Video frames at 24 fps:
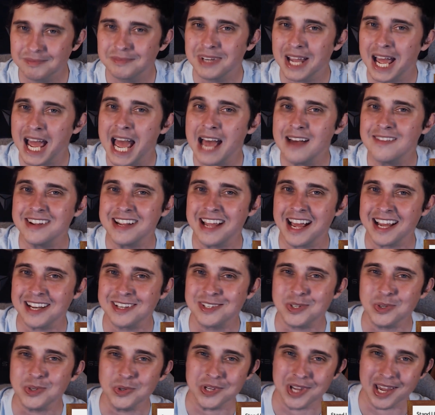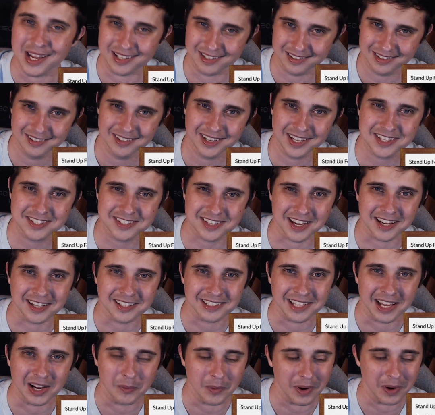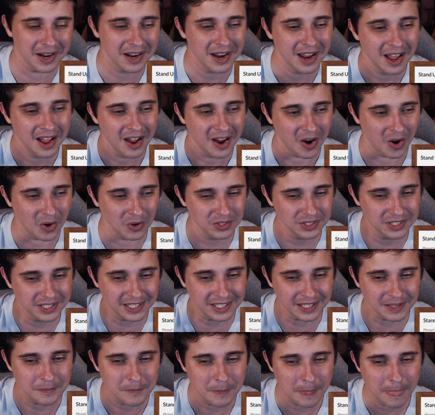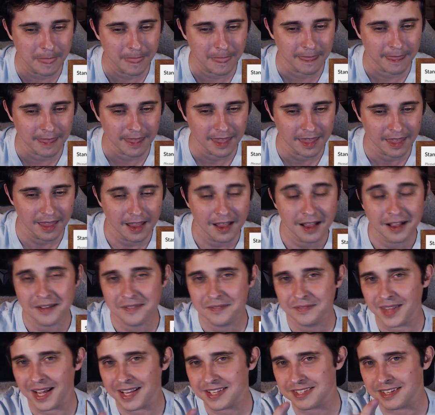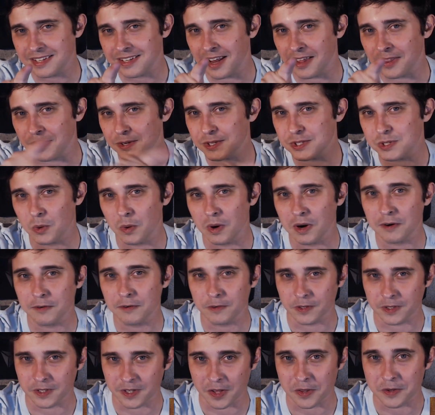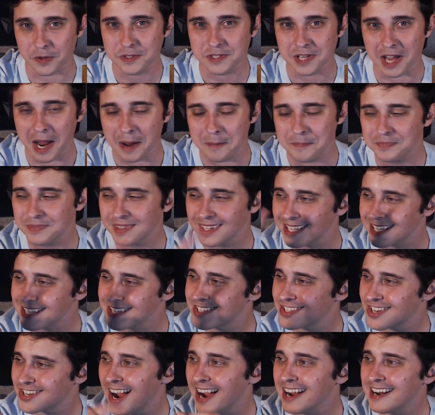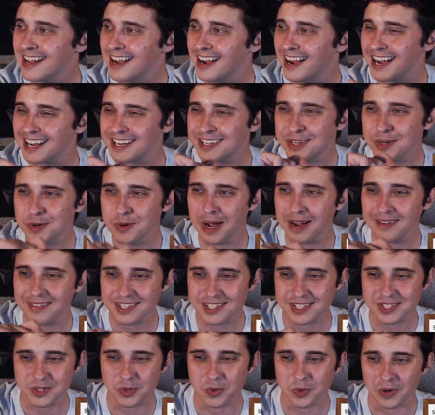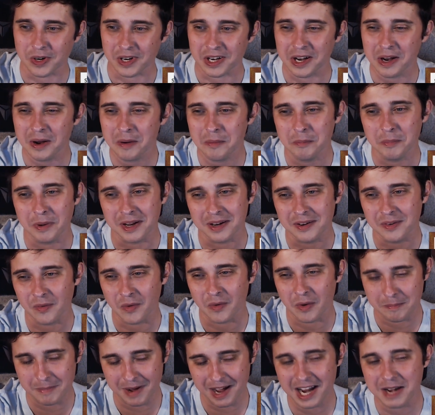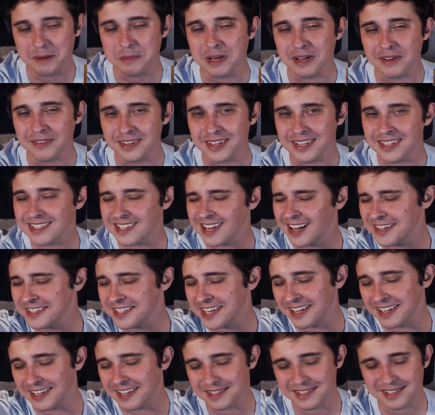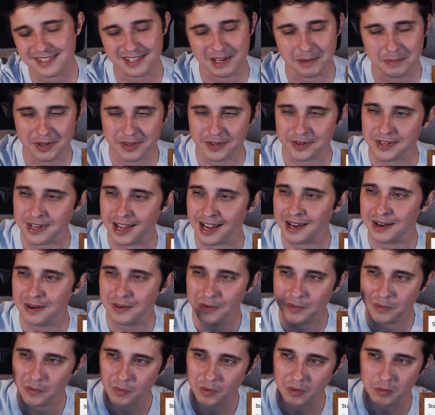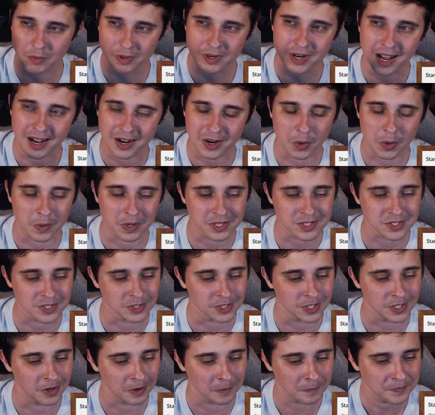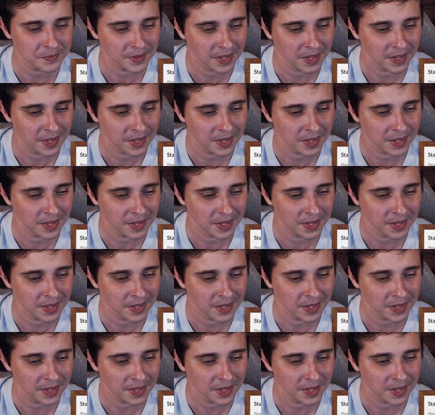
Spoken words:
I haven't had to yet. Let's say it that way. Only that's another story for another time. In China, I do have a story, but remind me of this, and I'll tell it some other night when we're not going so long.